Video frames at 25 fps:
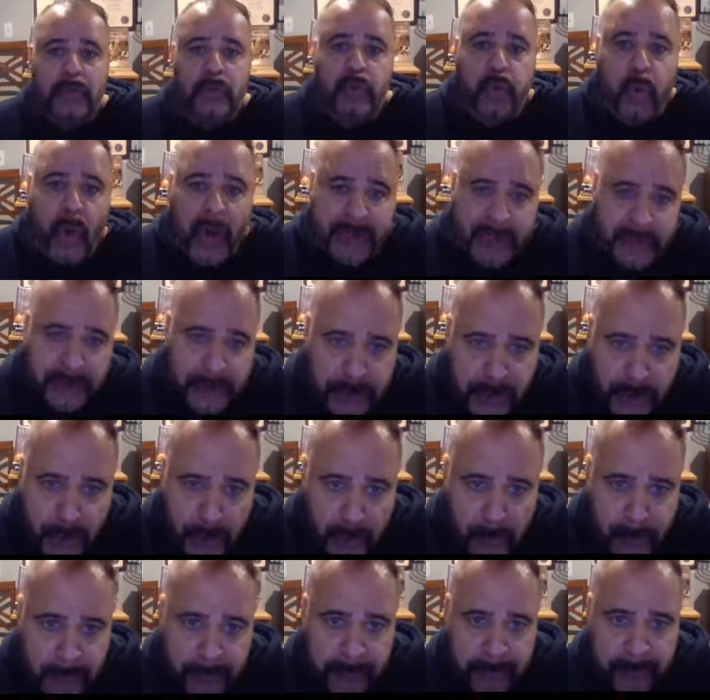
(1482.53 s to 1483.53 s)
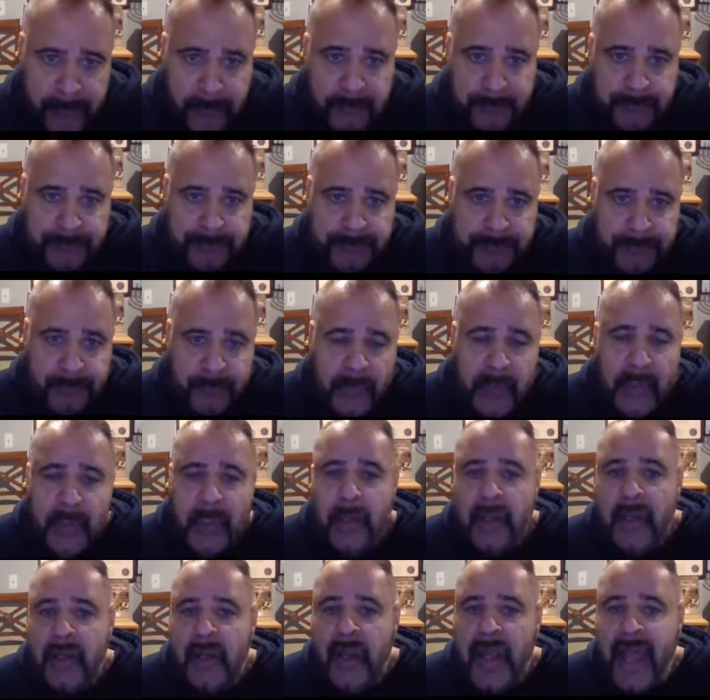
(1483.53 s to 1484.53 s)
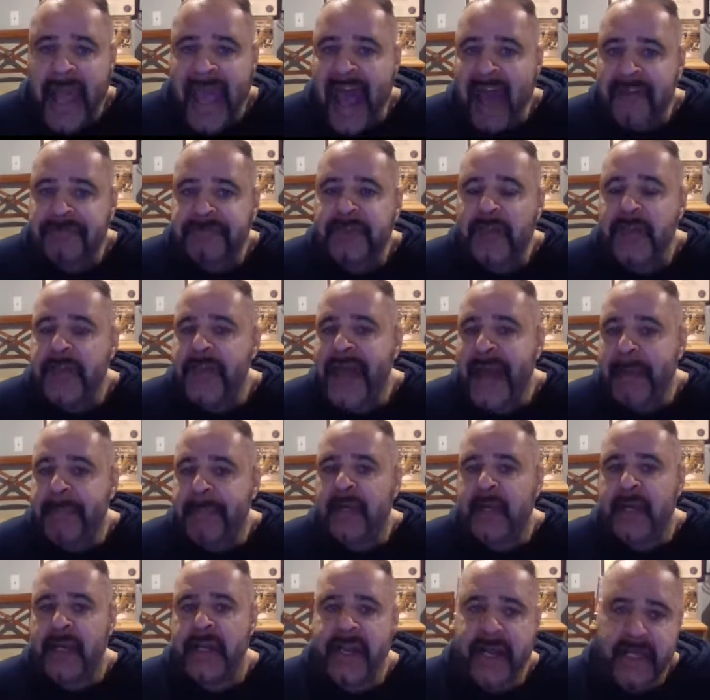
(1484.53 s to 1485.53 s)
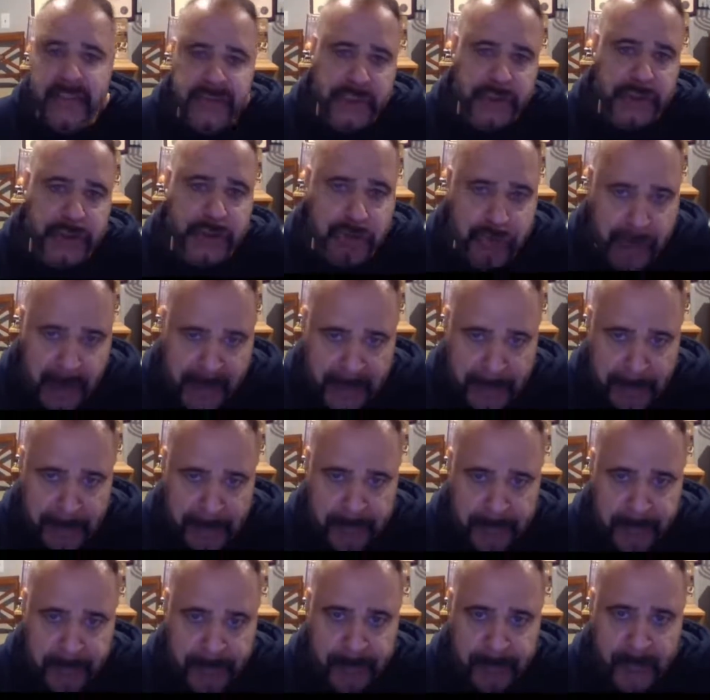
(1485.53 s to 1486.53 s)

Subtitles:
22. After Nebuchadnezzar's dream